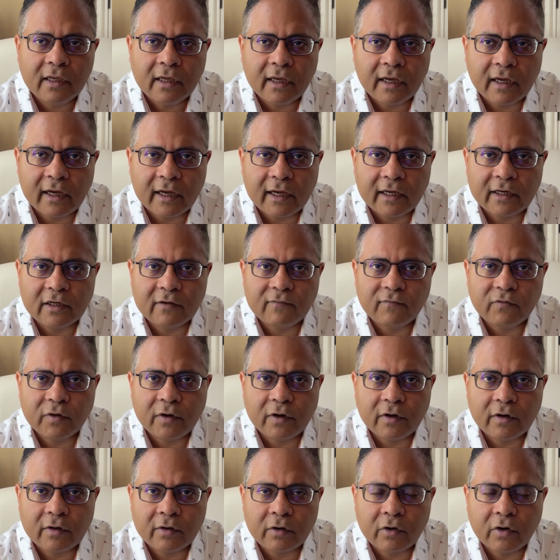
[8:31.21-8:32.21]
and if you
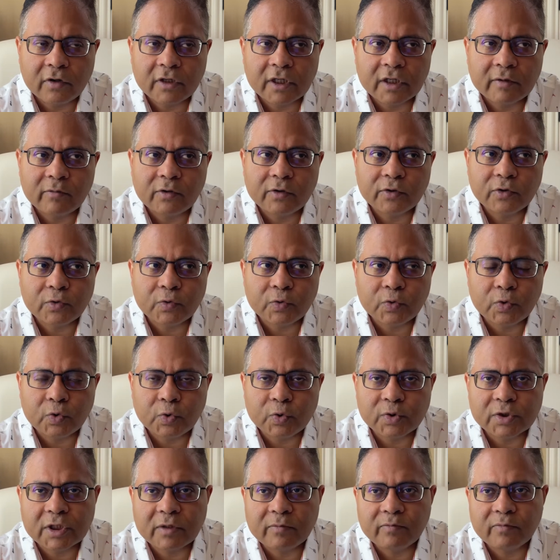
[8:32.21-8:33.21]
are not able to do
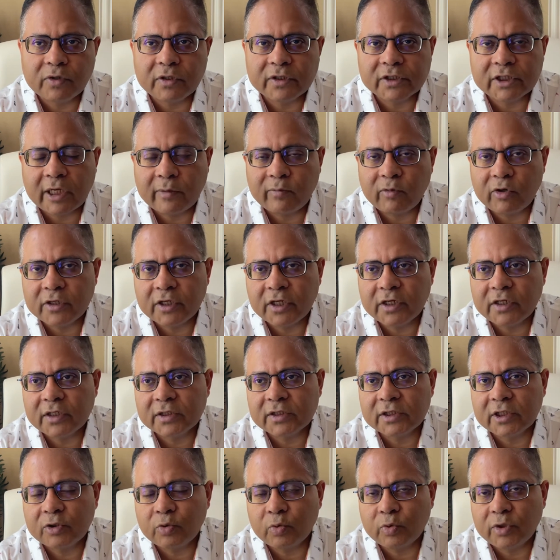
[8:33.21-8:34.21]
simple
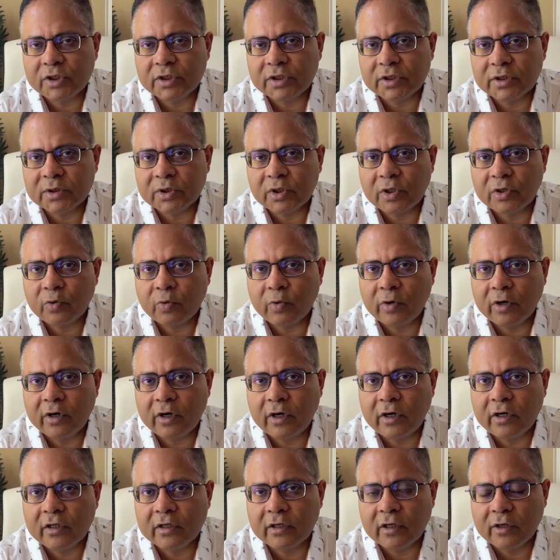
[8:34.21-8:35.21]
simultaneous equations or
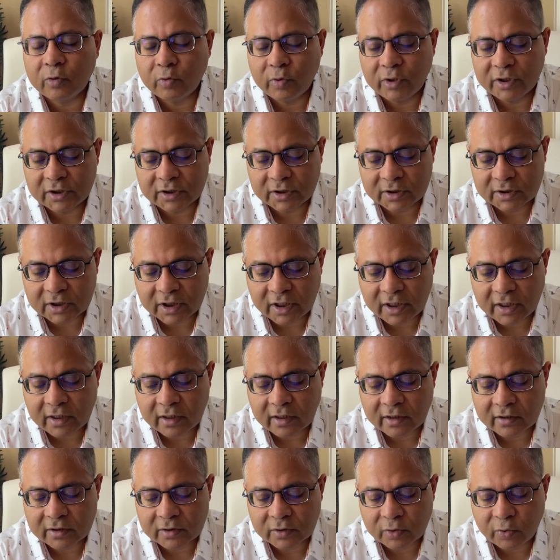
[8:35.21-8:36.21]
quadratic equations,
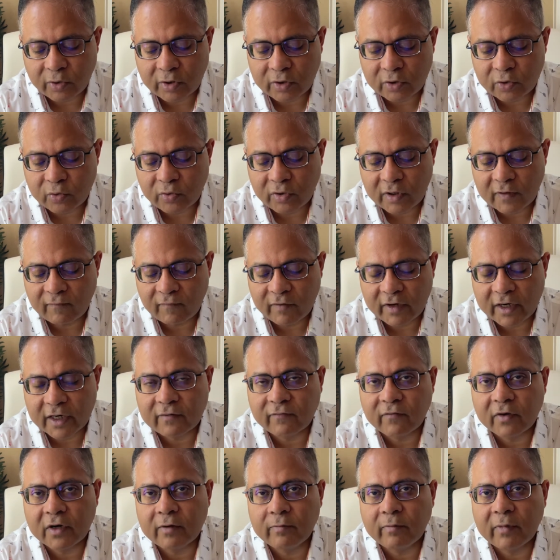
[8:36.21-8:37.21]
that's going to reflect
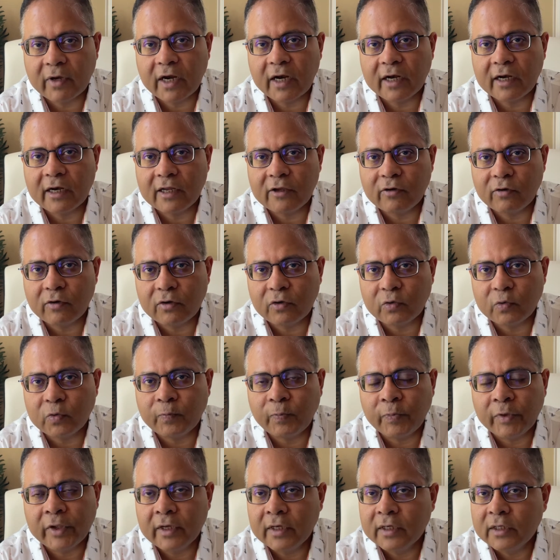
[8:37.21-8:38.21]
very badly on you.
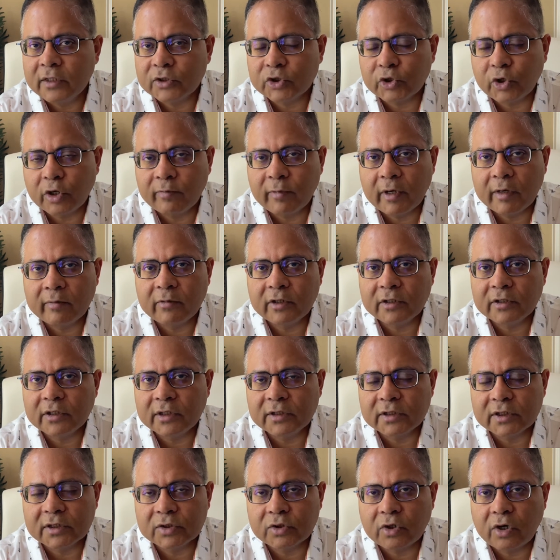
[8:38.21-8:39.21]
So remember,
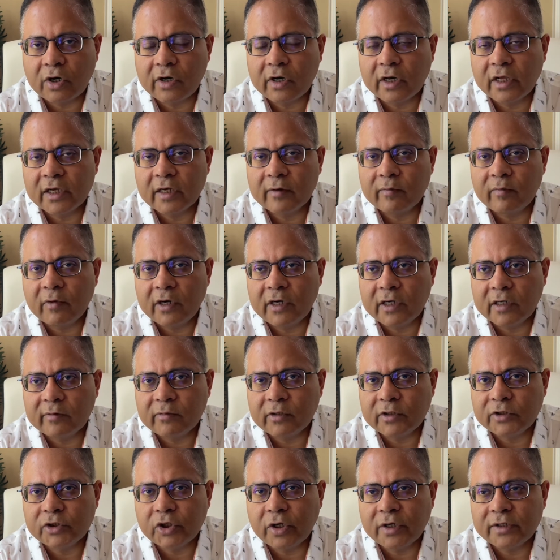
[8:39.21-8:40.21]
this is not like a
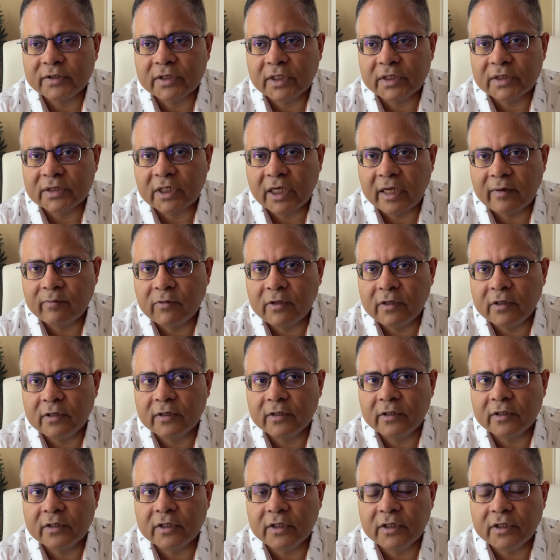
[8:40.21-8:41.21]
multiple choice exam
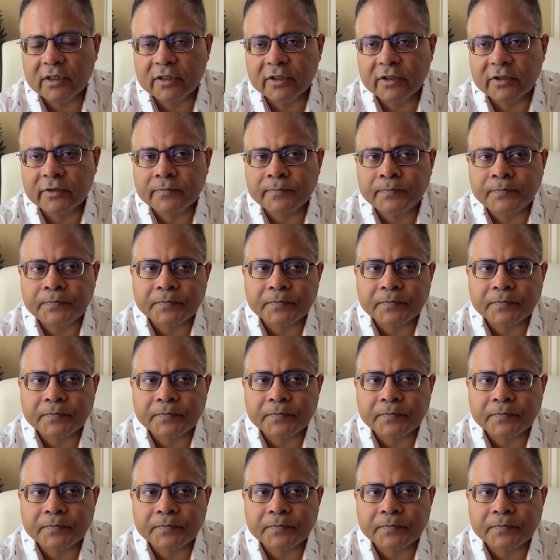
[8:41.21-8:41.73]
here. Here,